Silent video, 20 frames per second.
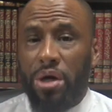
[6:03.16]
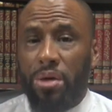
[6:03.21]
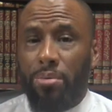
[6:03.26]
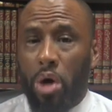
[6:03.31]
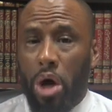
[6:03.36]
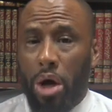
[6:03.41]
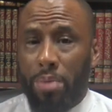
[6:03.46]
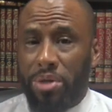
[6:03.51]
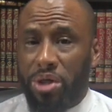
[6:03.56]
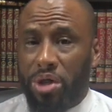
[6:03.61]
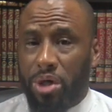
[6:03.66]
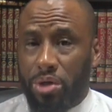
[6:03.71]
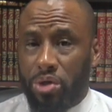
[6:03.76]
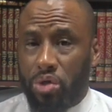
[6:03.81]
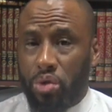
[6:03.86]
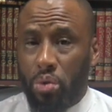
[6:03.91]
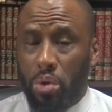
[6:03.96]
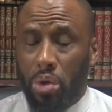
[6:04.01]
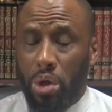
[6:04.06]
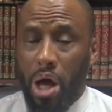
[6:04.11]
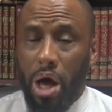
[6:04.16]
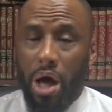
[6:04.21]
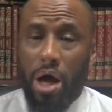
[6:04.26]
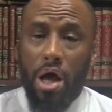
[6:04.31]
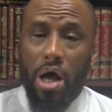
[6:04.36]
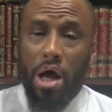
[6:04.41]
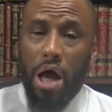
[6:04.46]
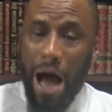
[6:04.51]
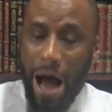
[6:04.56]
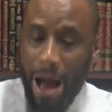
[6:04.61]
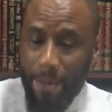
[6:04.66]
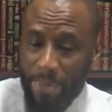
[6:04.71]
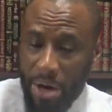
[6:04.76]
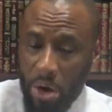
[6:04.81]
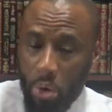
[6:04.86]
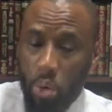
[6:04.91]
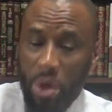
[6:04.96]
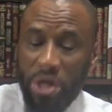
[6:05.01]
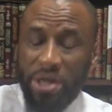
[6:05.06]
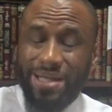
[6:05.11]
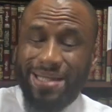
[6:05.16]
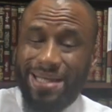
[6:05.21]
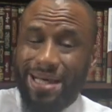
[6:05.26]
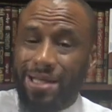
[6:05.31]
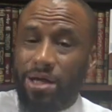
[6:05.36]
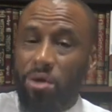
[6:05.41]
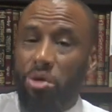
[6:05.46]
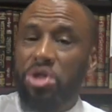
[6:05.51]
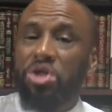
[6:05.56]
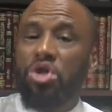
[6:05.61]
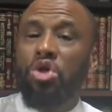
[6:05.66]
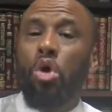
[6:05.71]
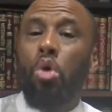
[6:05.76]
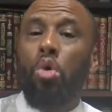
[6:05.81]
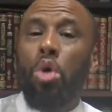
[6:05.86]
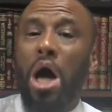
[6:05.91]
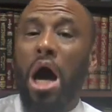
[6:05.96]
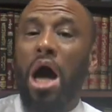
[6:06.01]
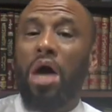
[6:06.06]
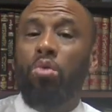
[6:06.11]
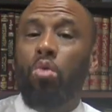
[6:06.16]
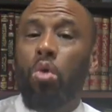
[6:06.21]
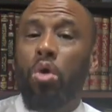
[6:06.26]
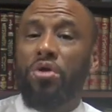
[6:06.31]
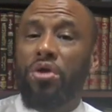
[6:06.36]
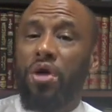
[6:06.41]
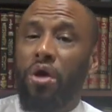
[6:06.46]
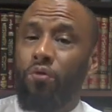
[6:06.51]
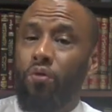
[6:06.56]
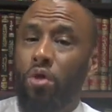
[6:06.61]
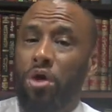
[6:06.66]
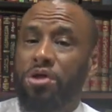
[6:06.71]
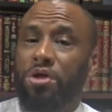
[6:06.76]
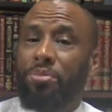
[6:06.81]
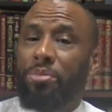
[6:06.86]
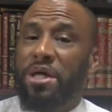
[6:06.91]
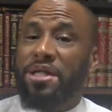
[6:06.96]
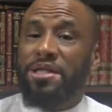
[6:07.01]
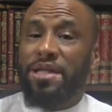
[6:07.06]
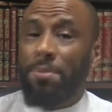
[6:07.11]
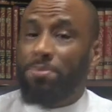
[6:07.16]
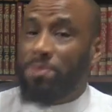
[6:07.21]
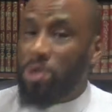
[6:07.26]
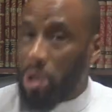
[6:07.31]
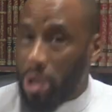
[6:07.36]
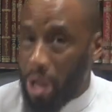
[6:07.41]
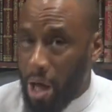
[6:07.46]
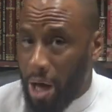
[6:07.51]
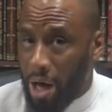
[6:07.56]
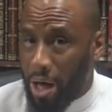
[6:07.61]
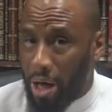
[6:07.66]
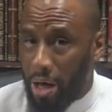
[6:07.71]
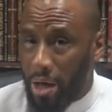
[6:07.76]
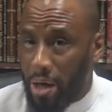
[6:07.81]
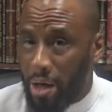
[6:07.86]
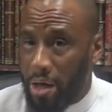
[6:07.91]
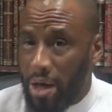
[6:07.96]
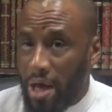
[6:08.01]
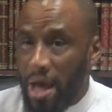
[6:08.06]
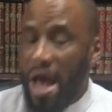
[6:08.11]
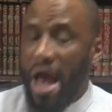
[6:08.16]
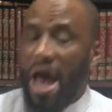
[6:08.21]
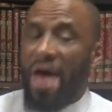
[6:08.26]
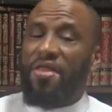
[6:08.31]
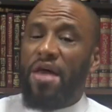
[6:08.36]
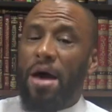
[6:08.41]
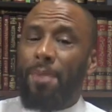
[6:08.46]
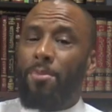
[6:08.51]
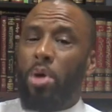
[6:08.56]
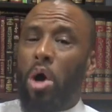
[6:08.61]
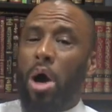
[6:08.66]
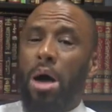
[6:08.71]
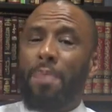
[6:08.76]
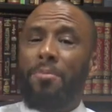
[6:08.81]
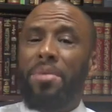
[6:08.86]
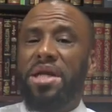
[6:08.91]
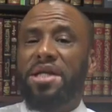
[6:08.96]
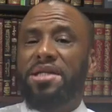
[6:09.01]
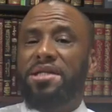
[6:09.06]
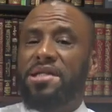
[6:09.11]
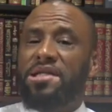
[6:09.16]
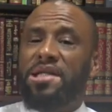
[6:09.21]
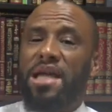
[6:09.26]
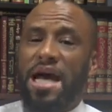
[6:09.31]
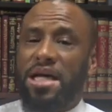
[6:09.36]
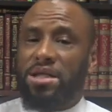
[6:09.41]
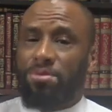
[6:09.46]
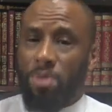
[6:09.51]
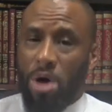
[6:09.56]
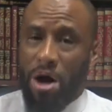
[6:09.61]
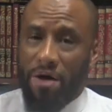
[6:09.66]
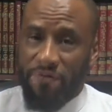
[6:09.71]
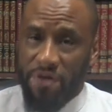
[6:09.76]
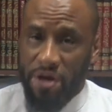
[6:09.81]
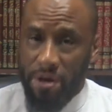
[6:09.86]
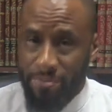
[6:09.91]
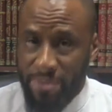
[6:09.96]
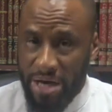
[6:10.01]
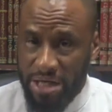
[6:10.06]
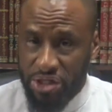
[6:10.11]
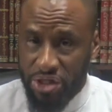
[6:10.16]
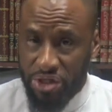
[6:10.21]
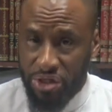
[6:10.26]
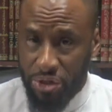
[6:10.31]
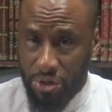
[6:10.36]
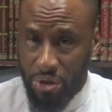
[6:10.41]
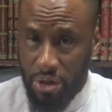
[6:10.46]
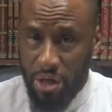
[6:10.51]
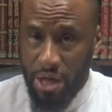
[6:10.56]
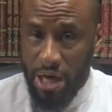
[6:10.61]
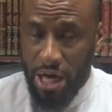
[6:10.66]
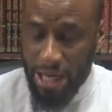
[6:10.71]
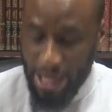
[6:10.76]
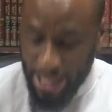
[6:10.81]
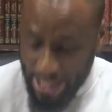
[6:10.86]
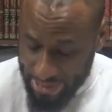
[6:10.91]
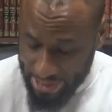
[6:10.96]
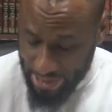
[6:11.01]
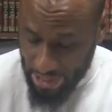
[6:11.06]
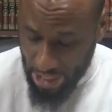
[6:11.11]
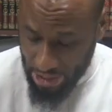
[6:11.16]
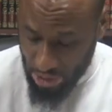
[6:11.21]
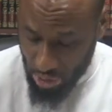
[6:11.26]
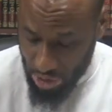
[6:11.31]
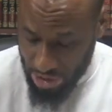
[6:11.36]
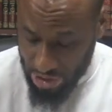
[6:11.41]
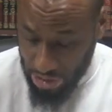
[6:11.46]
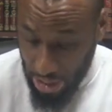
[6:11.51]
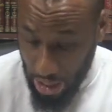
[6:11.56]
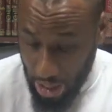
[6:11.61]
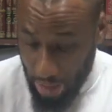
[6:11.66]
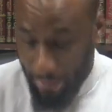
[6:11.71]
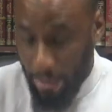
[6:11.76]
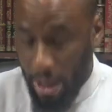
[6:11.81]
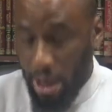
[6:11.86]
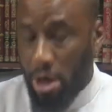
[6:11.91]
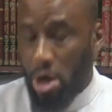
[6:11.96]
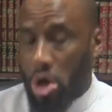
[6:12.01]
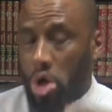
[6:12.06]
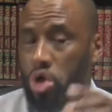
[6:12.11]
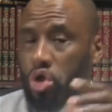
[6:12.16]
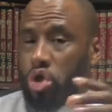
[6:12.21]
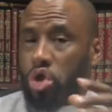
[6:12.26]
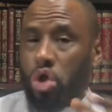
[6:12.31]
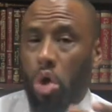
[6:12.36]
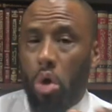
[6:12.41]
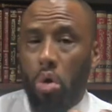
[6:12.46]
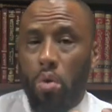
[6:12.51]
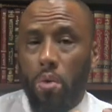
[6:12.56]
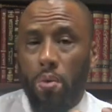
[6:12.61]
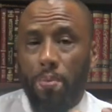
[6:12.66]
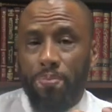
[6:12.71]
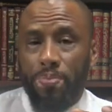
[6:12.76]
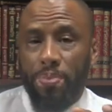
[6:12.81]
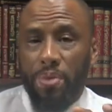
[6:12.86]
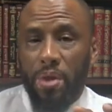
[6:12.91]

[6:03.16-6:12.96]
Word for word: anna Muhammad Rasulullah. I bear witness that there is no God worthy of worship except Allah. And that Muhammad is his last prophet and messenger. Alayhi salatu wasalam. So,